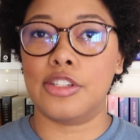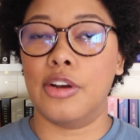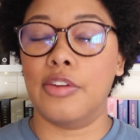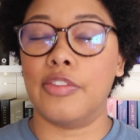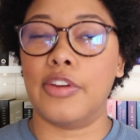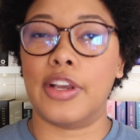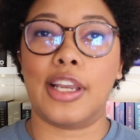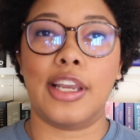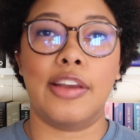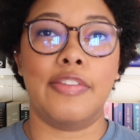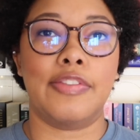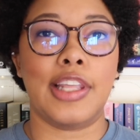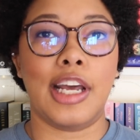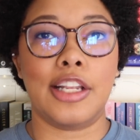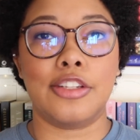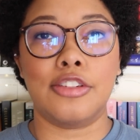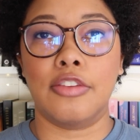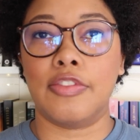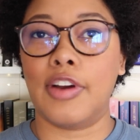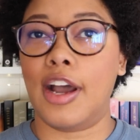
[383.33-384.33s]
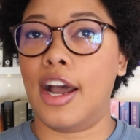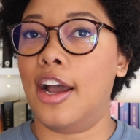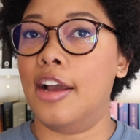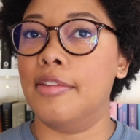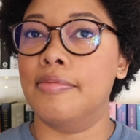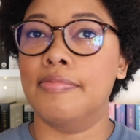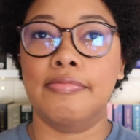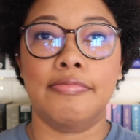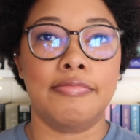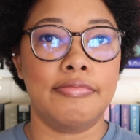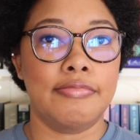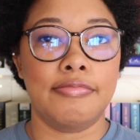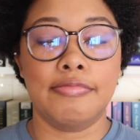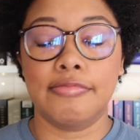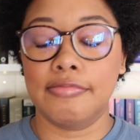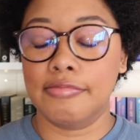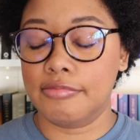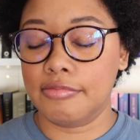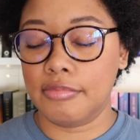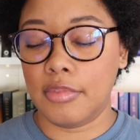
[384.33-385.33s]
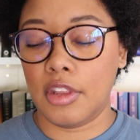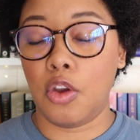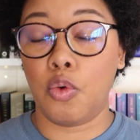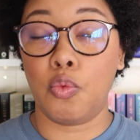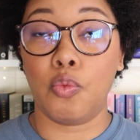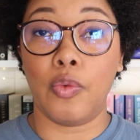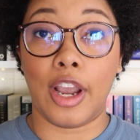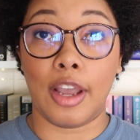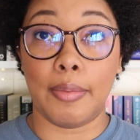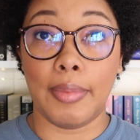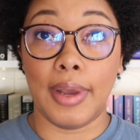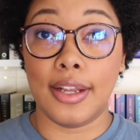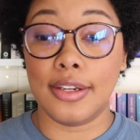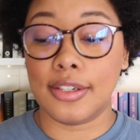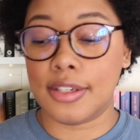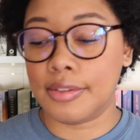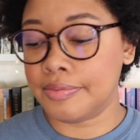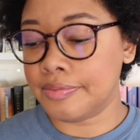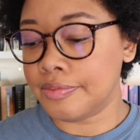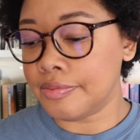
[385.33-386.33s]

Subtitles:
so like if that's your vibe, recommend.